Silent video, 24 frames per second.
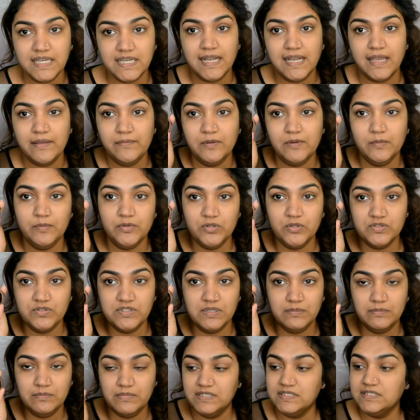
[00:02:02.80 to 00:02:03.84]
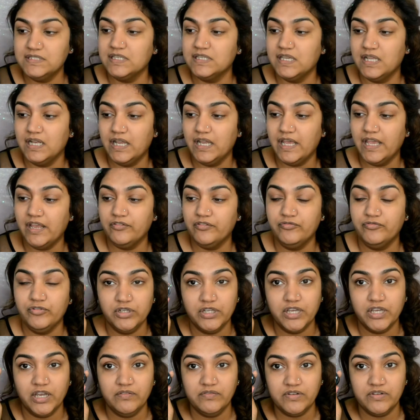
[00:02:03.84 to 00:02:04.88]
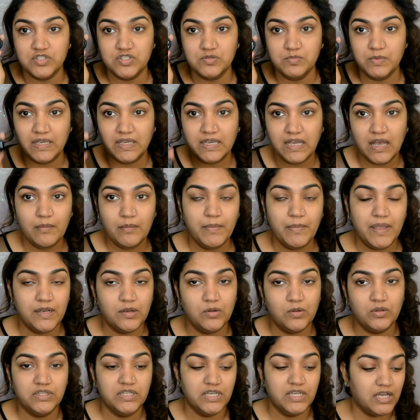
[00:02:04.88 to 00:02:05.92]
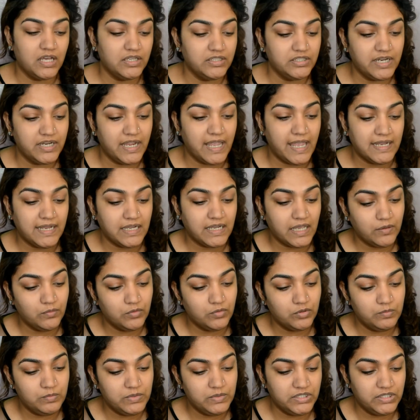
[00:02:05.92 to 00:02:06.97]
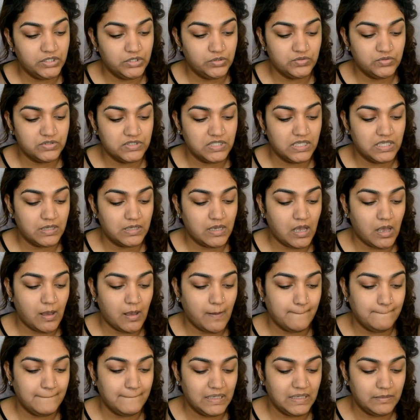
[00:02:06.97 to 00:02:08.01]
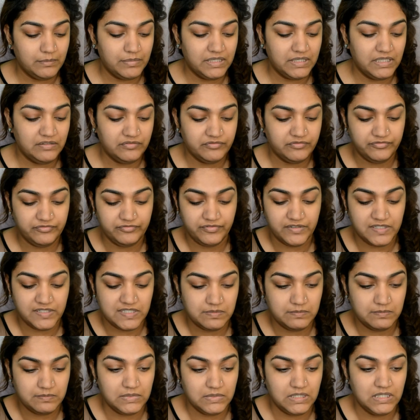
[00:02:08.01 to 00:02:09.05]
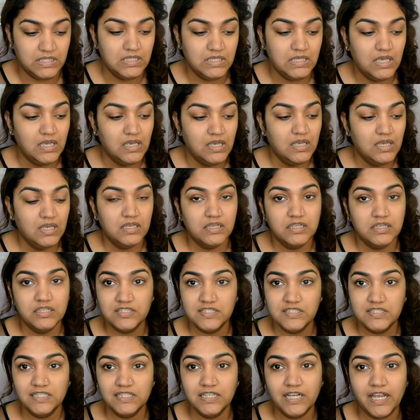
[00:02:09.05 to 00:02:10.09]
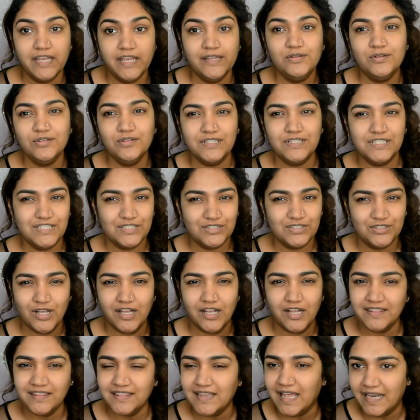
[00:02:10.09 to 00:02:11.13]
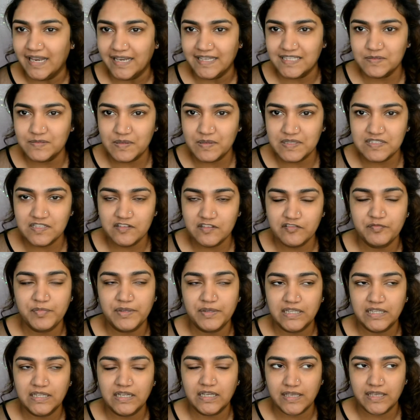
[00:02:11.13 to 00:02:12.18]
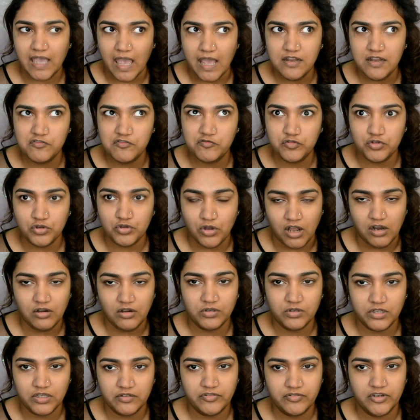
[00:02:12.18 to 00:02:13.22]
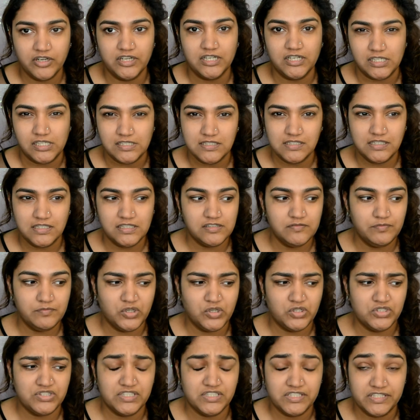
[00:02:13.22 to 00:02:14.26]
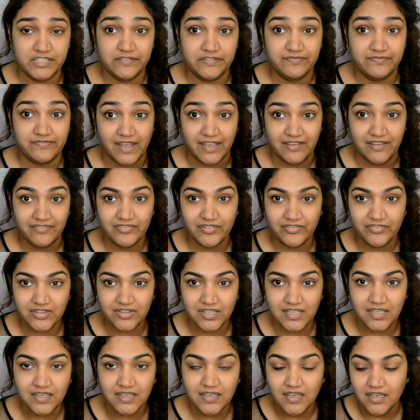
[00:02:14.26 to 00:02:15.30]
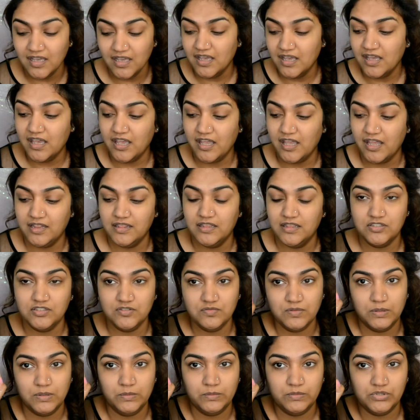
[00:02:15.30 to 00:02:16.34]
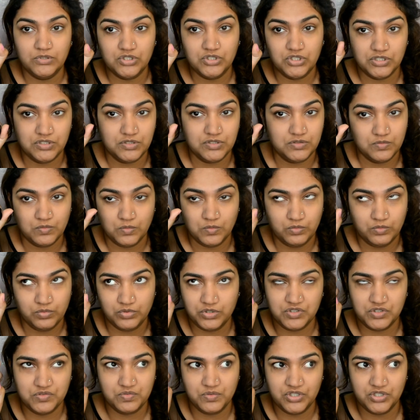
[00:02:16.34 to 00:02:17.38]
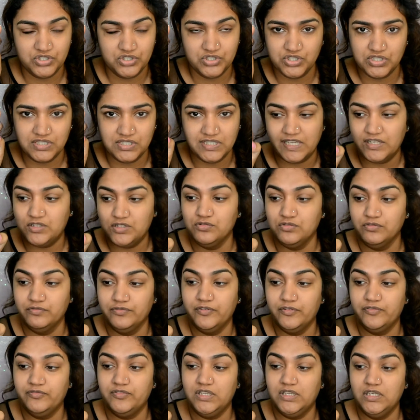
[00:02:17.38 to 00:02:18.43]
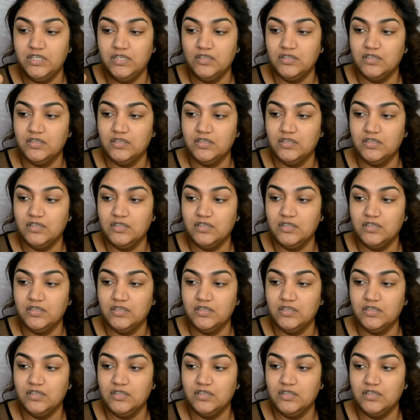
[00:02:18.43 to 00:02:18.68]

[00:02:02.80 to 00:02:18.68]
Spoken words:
I will be using Miss Claire Full Coverage Makeup, and on the other hand, I would be using Maybelline Fit Me concealer. I know this is not that expensive, but then again, if you are looking for an alternative, because this is $5.50 and this was just like $2.50